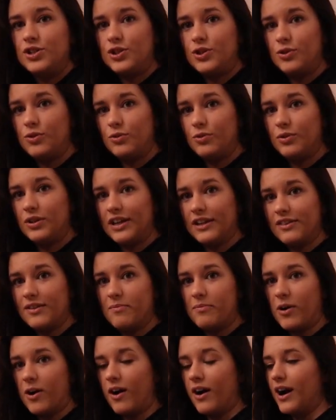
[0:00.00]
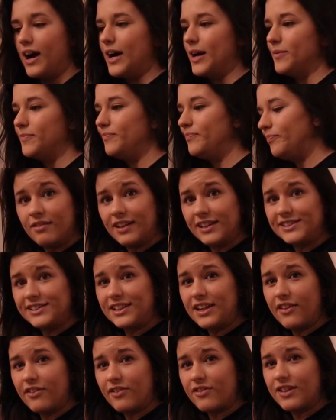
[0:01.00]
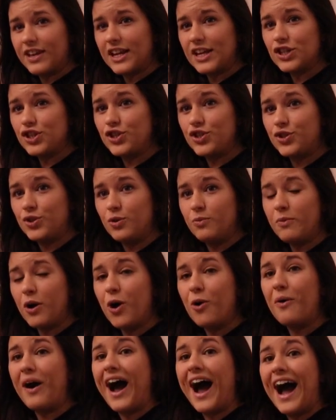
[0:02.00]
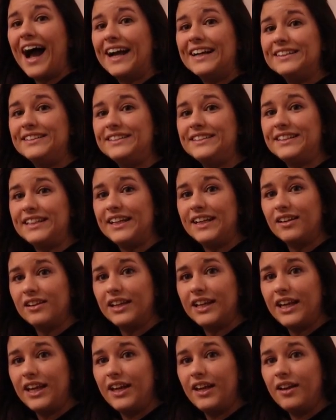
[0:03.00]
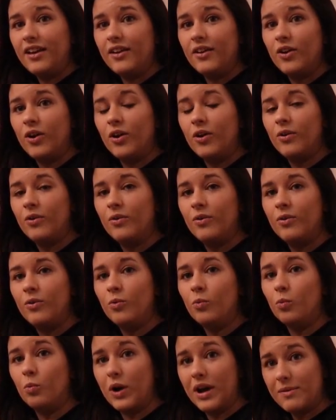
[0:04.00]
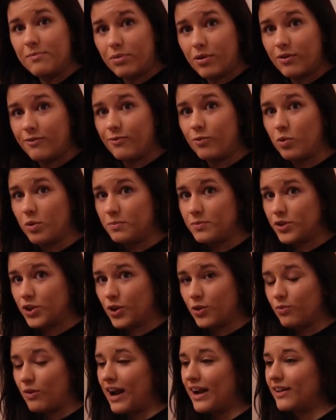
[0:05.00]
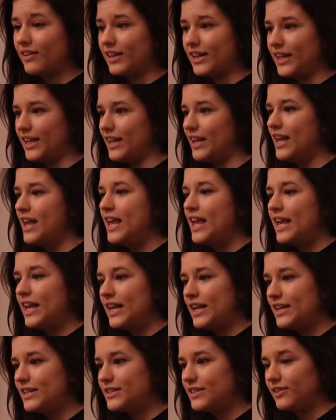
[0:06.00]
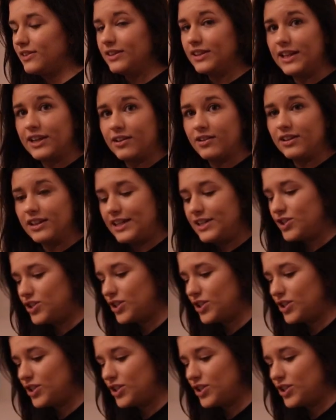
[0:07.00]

to get the bar up. That's another thing. Sumo, ideally, when performed correctly, is literally